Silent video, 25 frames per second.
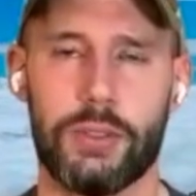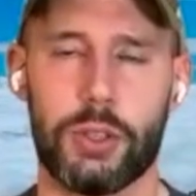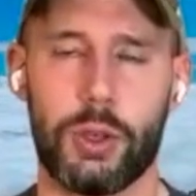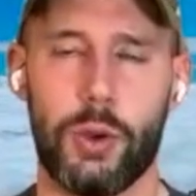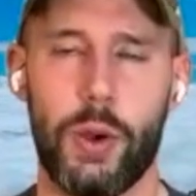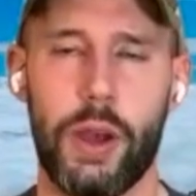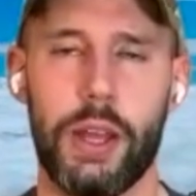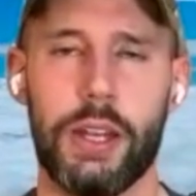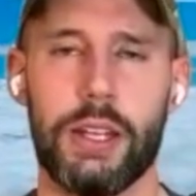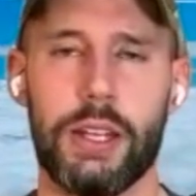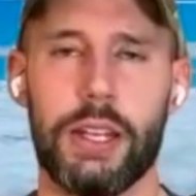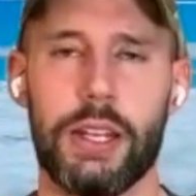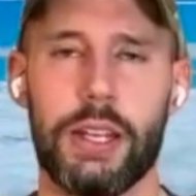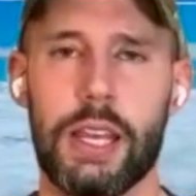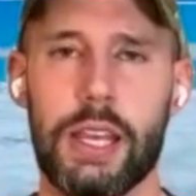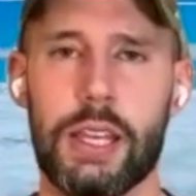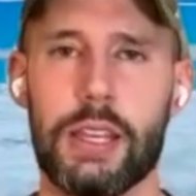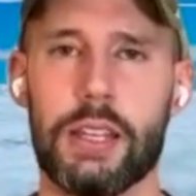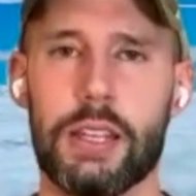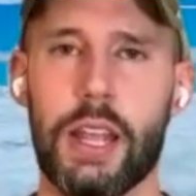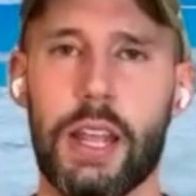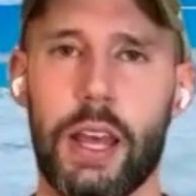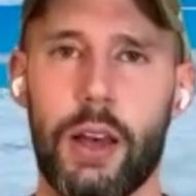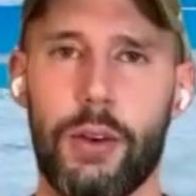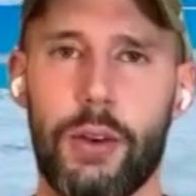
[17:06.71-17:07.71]
So go ahead and
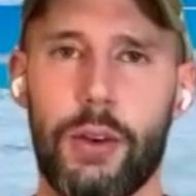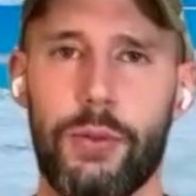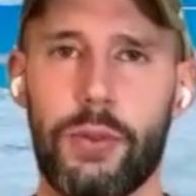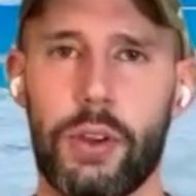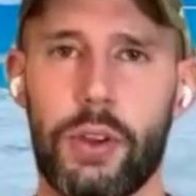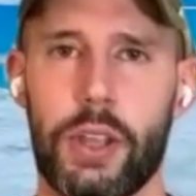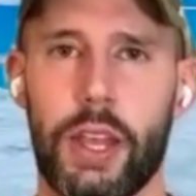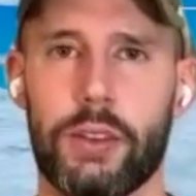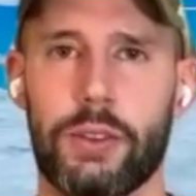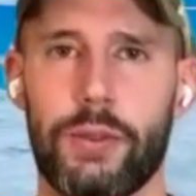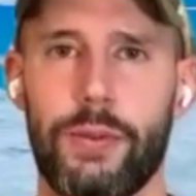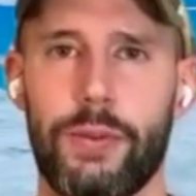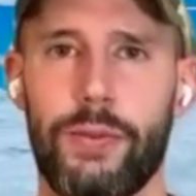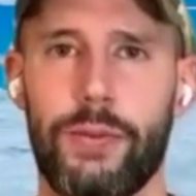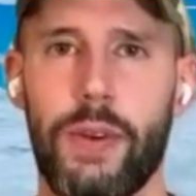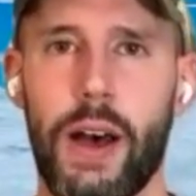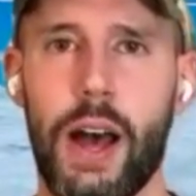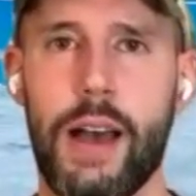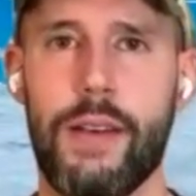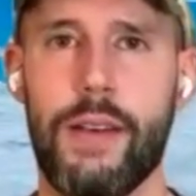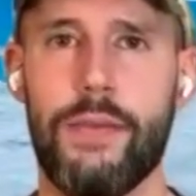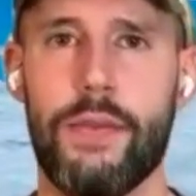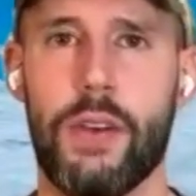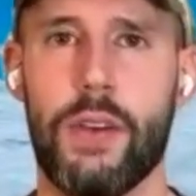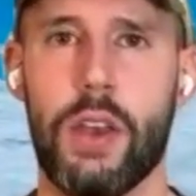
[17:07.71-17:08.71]
inhale for a count of
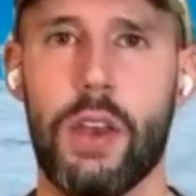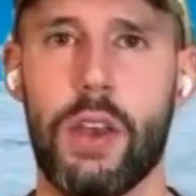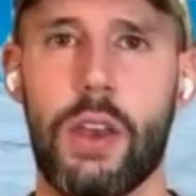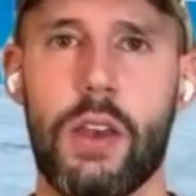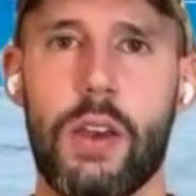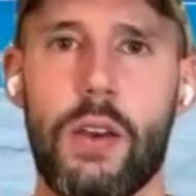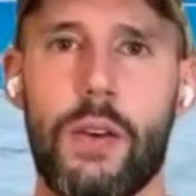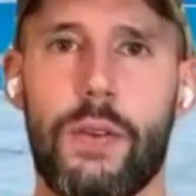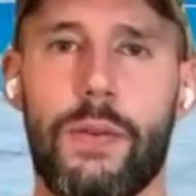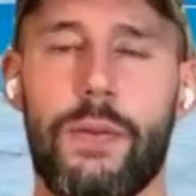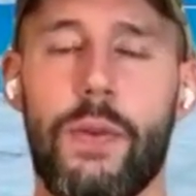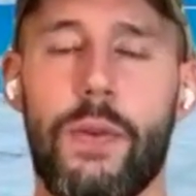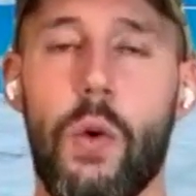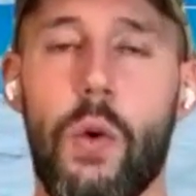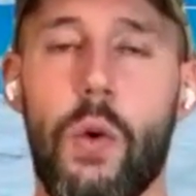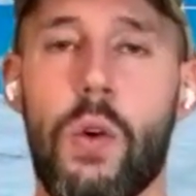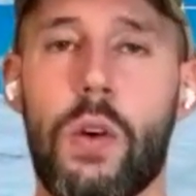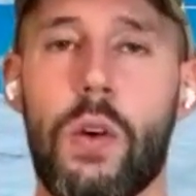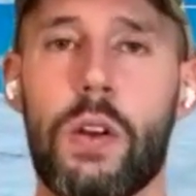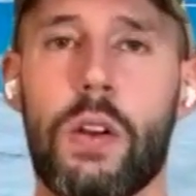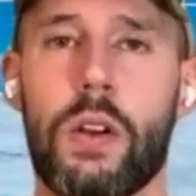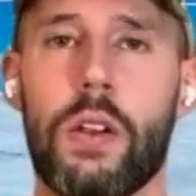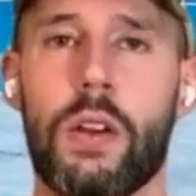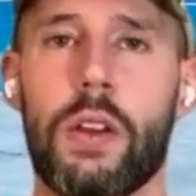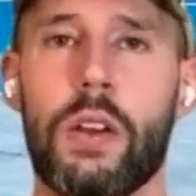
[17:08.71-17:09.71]
5,
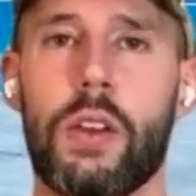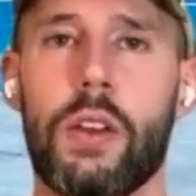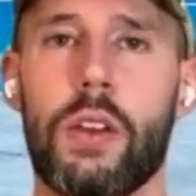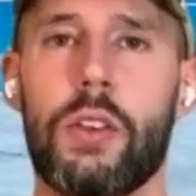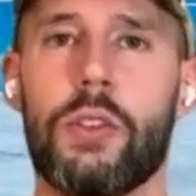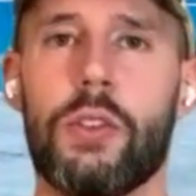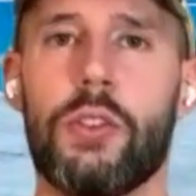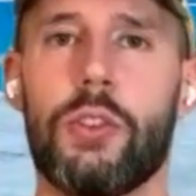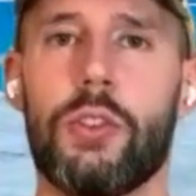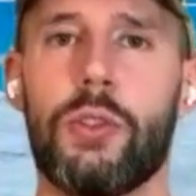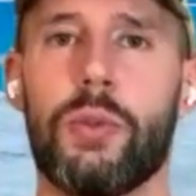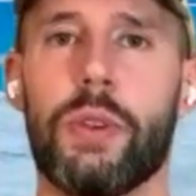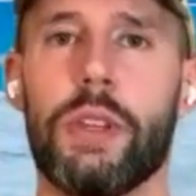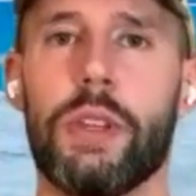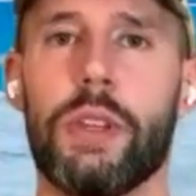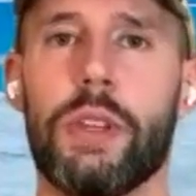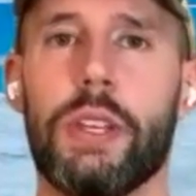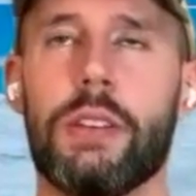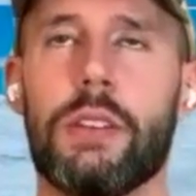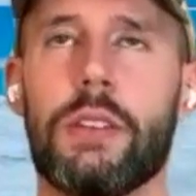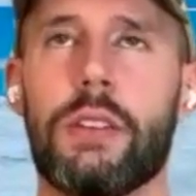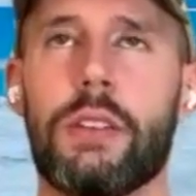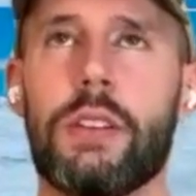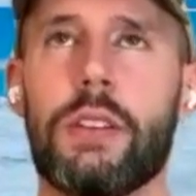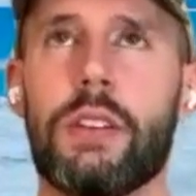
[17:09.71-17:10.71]
4,
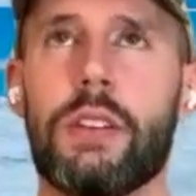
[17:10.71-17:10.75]
3,